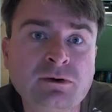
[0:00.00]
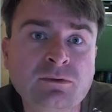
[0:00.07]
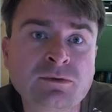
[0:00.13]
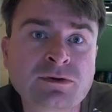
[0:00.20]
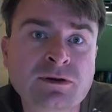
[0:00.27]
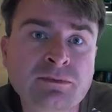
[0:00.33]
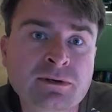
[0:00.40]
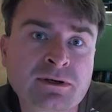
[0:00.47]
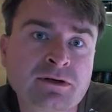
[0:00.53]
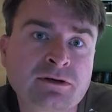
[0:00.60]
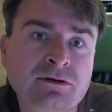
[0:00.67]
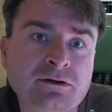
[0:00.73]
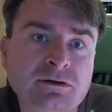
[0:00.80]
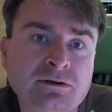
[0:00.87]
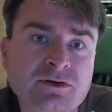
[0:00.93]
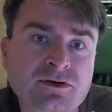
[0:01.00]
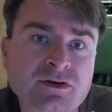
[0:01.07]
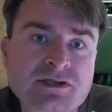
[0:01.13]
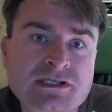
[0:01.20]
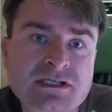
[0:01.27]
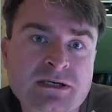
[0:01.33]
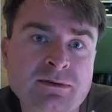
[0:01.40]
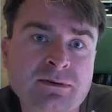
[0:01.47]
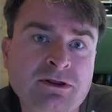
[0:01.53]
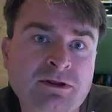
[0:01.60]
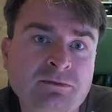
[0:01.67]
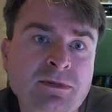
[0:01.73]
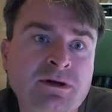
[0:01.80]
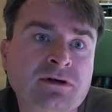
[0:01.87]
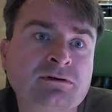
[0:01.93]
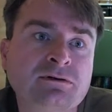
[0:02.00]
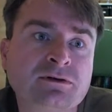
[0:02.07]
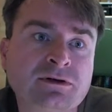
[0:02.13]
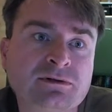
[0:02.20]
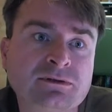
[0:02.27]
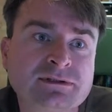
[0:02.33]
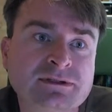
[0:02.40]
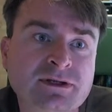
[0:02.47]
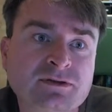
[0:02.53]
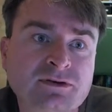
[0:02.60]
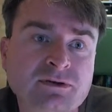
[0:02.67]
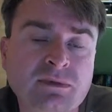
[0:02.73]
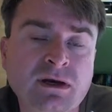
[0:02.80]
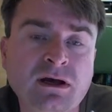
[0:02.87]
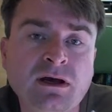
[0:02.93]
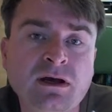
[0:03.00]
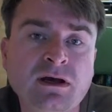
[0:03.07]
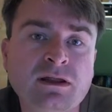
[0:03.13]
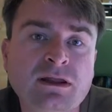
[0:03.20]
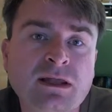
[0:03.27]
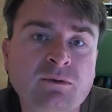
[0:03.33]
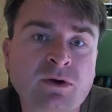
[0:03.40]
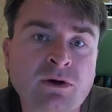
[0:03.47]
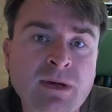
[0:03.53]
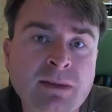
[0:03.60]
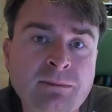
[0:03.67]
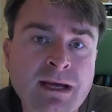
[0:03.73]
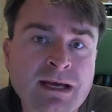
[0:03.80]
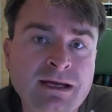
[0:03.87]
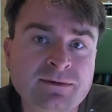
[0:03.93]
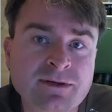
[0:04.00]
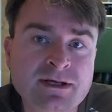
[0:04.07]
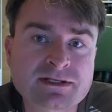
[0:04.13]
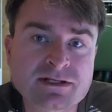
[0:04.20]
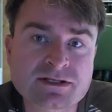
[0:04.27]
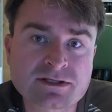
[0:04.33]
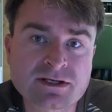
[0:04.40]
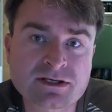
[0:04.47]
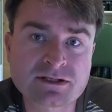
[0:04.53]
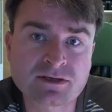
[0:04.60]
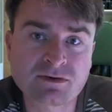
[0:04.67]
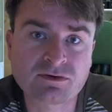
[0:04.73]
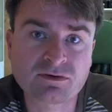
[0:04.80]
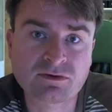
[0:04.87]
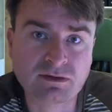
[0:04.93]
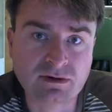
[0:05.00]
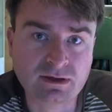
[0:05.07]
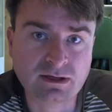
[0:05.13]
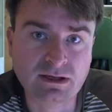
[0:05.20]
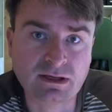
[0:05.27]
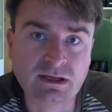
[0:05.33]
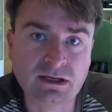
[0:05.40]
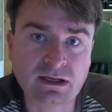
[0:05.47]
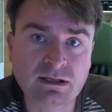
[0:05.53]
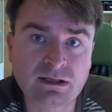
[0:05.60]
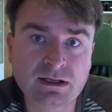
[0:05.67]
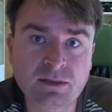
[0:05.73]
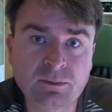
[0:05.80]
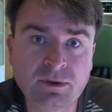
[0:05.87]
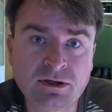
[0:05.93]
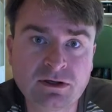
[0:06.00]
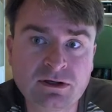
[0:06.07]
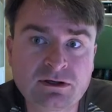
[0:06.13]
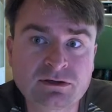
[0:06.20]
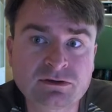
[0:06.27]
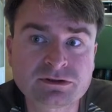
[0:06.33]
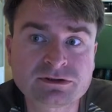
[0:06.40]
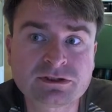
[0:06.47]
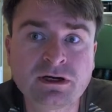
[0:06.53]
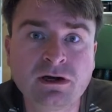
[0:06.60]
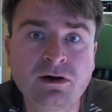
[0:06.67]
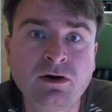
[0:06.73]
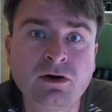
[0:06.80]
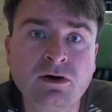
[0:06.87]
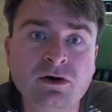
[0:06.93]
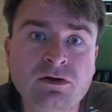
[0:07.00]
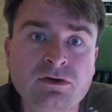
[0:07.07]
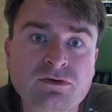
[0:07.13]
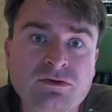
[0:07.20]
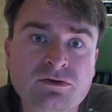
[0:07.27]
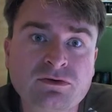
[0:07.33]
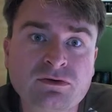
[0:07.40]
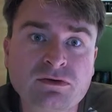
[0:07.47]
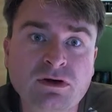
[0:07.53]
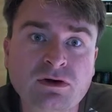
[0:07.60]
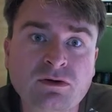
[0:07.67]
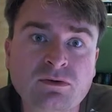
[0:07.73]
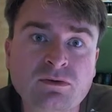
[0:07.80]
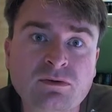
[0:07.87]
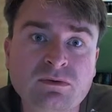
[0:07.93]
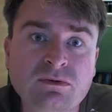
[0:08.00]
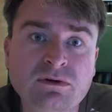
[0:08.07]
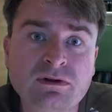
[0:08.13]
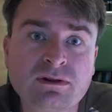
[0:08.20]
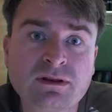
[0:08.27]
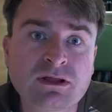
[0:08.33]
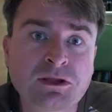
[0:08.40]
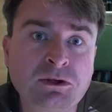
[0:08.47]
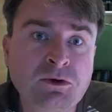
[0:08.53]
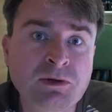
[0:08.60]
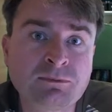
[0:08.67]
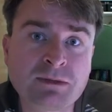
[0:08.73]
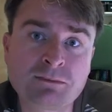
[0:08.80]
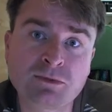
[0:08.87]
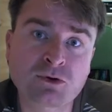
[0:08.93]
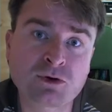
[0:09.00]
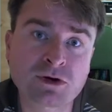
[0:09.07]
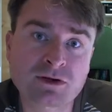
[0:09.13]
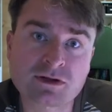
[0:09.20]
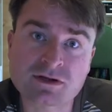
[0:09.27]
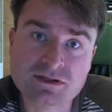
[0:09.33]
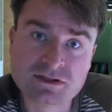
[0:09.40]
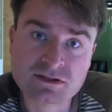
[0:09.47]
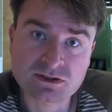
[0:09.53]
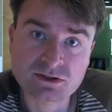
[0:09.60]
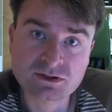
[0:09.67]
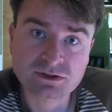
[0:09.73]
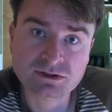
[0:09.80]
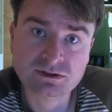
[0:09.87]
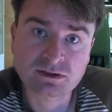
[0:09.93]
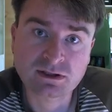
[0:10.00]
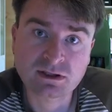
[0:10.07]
with the political system and the medical system that will be making these decisions in coming years, so that you can be part of the solution